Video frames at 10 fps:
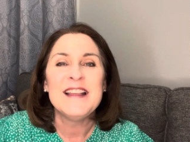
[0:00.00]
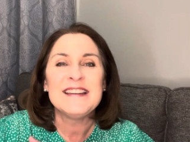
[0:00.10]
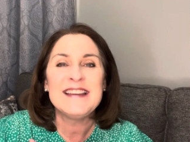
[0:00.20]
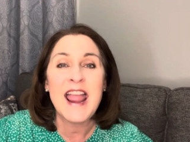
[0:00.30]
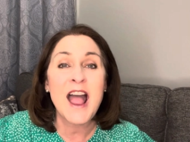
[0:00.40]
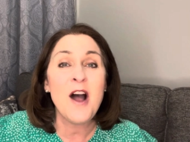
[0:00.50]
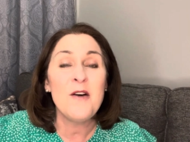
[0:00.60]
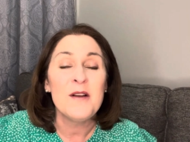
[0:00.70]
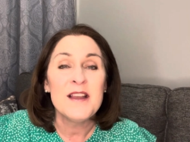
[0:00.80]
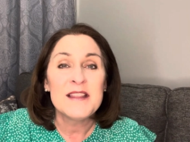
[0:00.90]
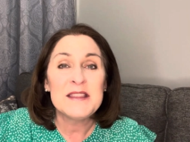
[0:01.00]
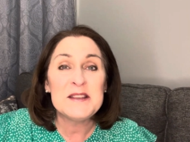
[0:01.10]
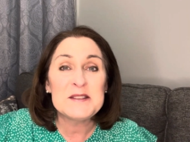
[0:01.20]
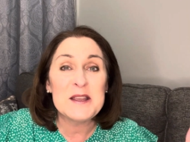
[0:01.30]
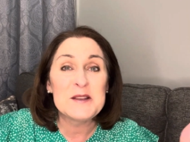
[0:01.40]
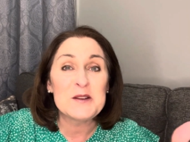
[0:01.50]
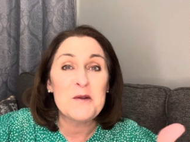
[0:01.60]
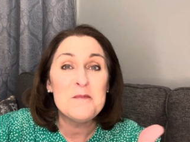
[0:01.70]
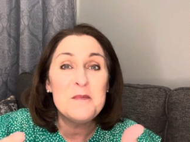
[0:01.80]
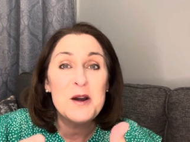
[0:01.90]
Now these things are
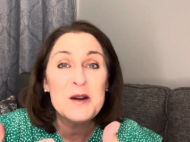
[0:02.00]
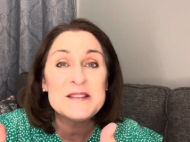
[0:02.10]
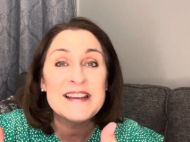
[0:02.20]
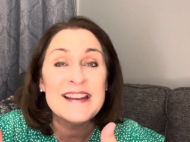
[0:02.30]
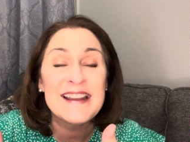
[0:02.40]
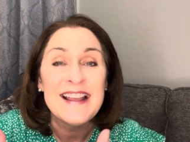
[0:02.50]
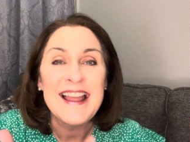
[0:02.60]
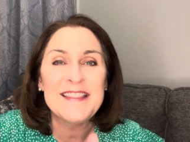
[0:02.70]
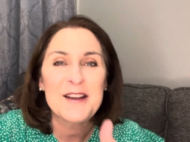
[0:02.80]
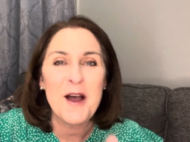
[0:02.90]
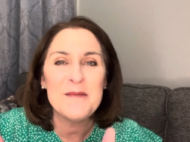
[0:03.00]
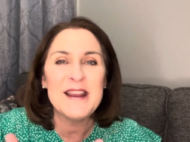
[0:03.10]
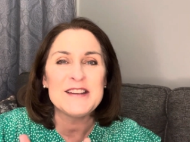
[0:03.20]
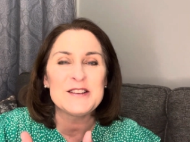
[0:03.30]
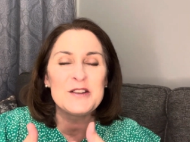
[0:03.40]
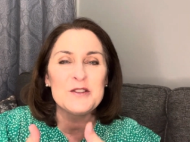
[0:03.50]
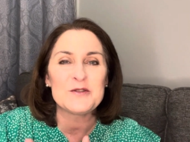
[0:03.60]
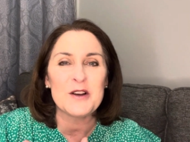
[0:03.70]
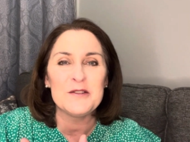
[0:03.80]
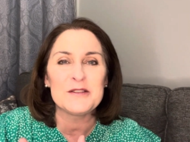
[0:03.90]
merging and the combination
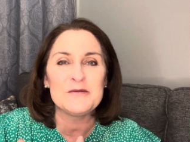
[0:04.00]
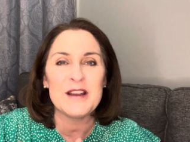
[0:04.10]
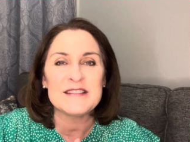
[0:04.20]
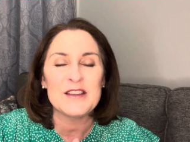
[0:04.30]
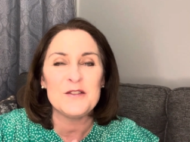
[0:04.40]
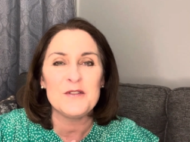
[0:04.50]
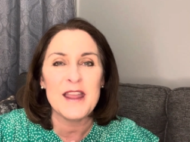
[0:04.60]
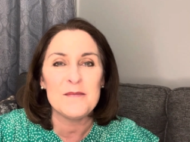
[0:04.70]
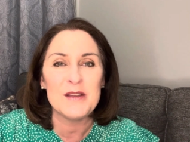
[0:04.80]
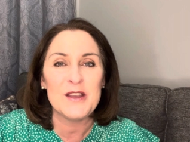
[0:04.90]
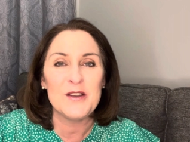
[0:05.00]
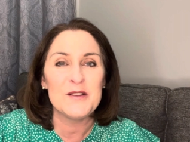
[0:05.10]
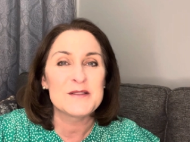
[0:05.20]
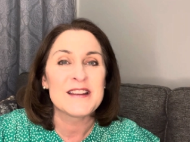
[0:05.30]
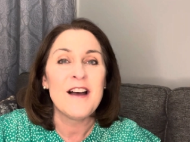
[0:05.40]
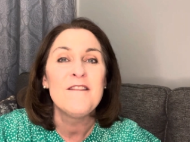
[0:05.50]
controller and rescue can be used